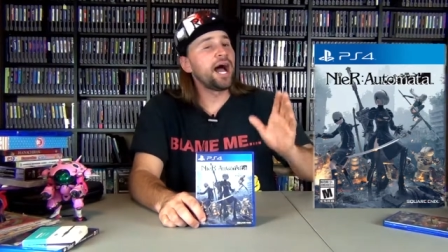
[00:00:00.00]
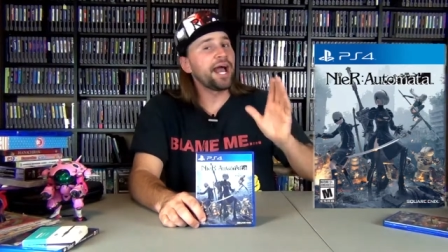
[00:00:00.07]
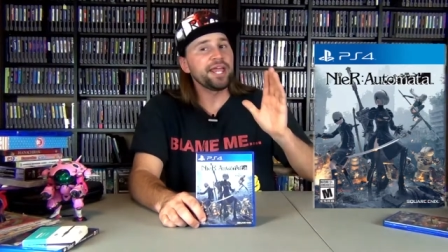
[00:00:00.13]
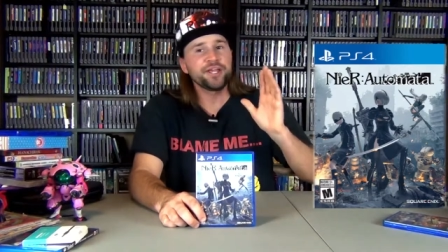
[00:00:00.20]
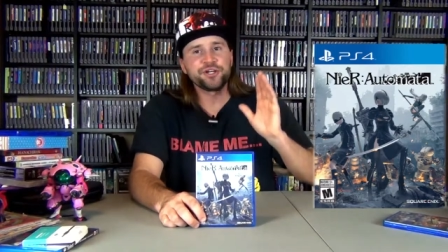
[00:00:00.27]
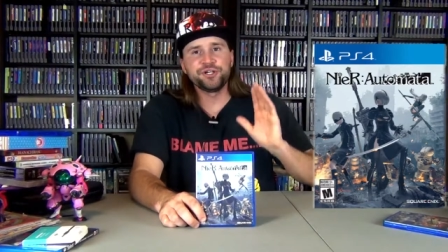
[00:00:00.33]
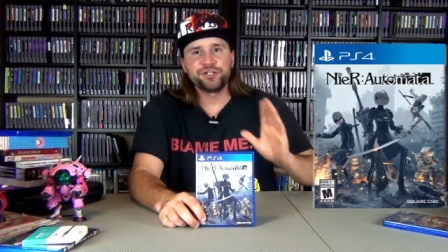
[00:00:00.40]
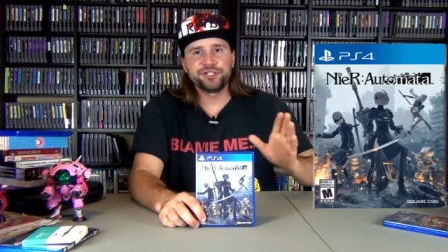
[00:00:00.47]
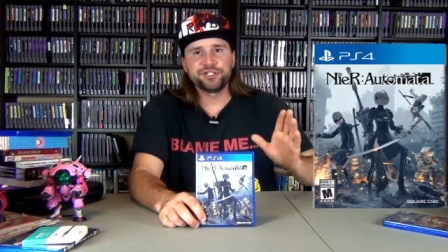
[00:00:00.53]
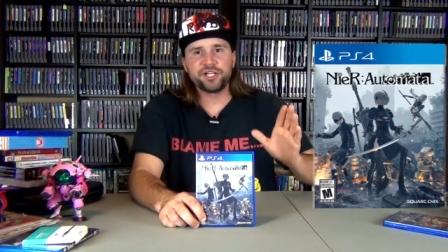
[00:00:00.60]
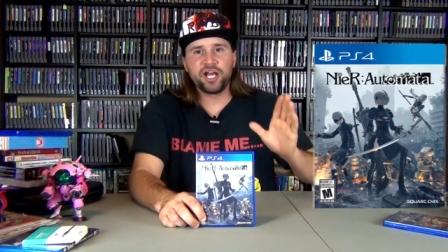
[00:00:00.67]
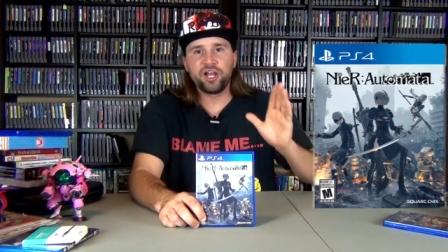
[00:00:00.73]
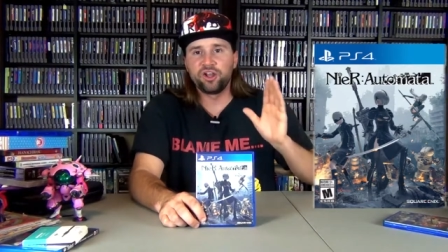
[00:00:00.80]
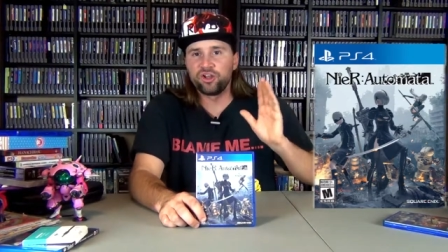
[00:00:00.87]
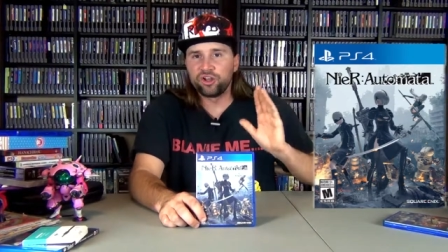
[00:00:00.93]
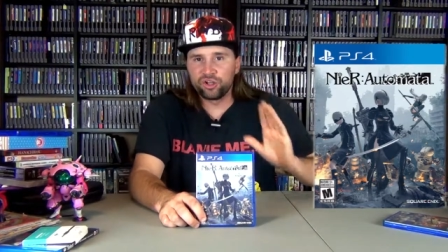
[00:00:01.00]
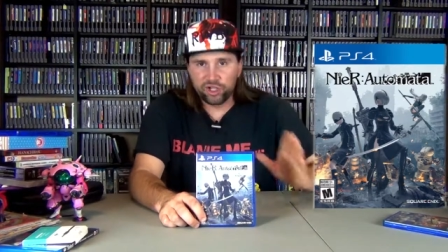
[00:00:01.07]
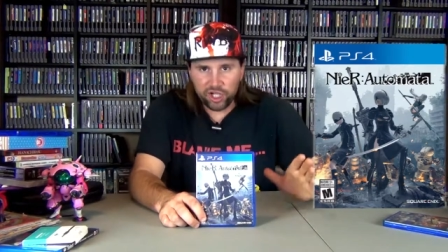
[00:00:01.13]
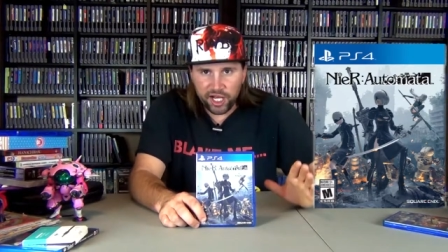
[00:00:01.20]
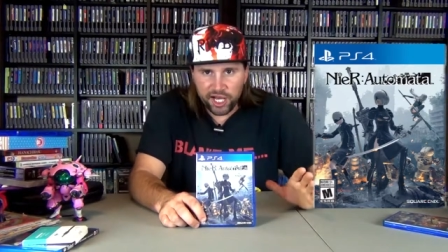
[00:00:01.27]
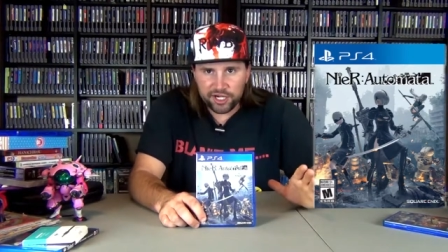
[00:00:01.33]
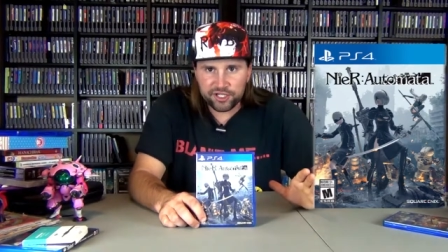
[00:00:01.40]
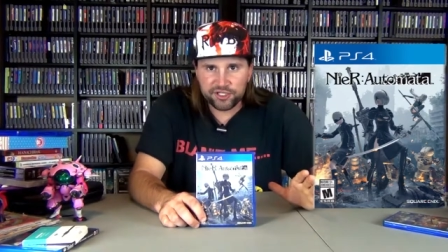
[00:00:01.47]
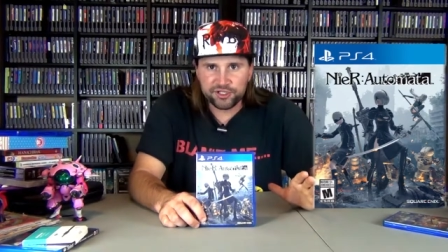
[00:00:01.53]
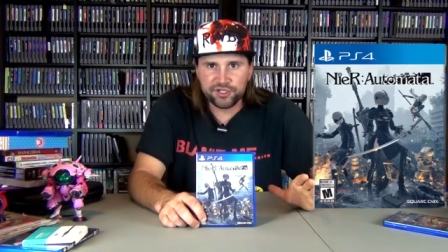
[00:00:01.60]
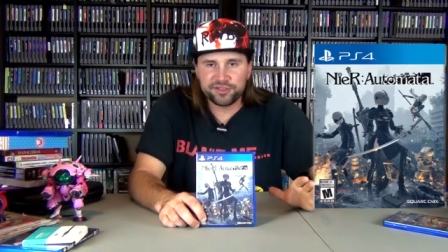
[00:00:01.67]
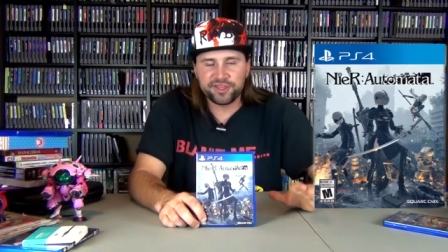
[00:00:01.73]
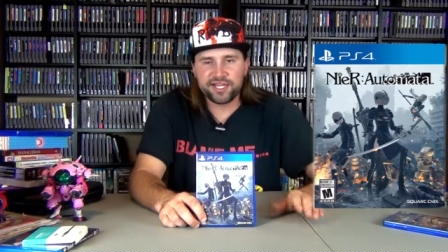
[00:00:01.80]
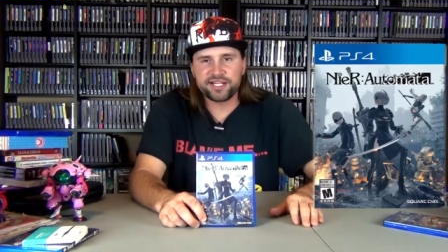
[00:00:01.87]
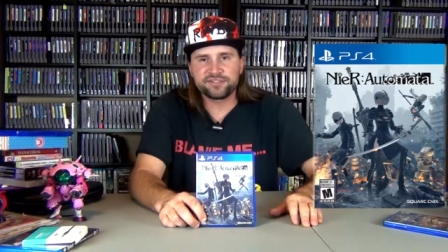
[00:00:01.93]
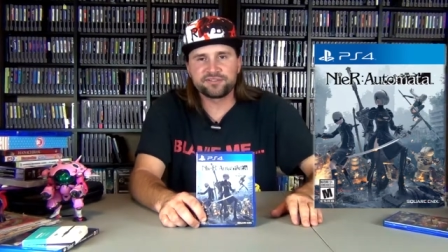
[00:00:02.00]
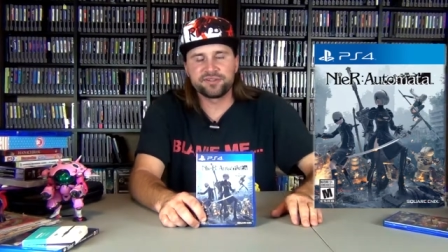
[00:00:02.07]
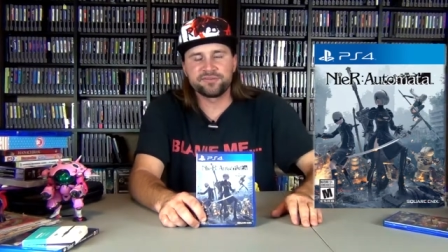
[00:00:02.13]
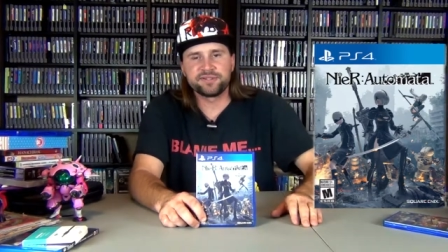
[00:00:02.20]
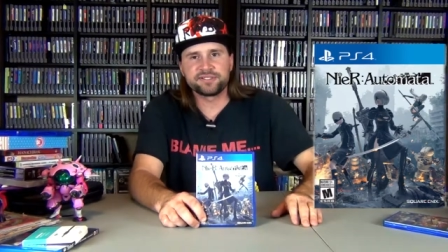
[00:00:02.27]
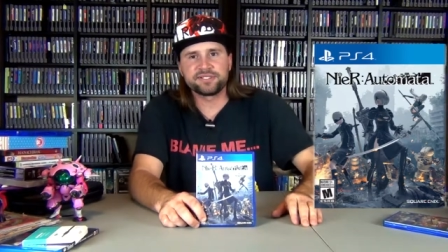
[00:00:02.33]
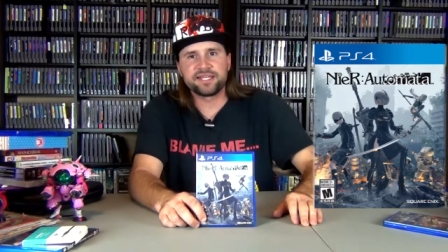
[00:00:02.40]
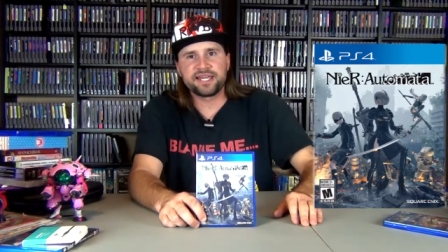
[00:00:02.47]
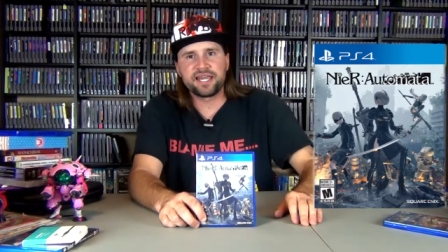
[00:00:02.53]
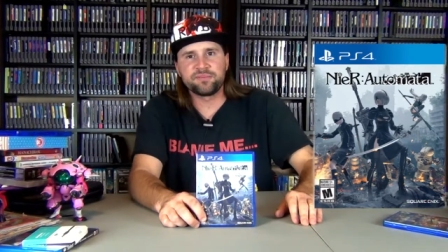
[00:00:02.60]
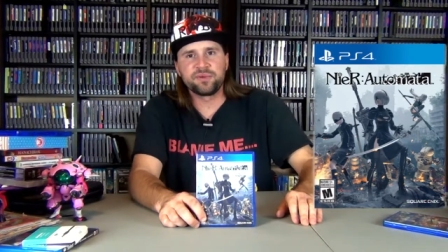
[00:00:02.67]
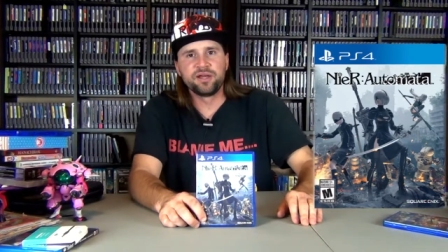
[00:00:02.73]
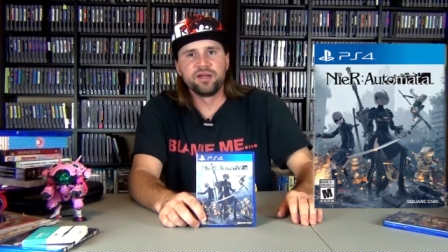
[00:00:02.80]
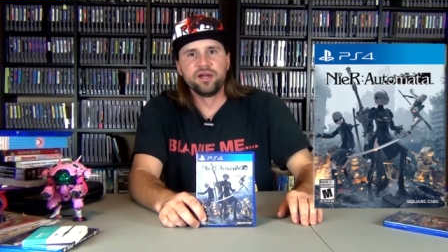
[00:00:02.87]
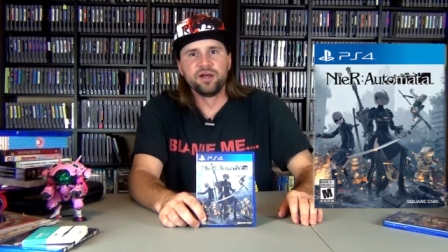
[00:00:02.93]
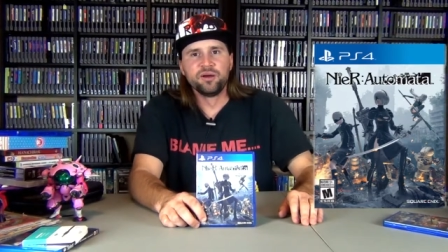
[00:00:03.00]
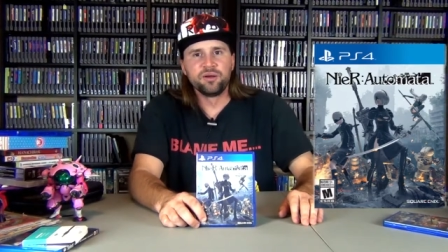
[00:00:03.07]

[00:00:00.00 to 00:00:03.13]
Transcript: I heard a lot of good things from this game.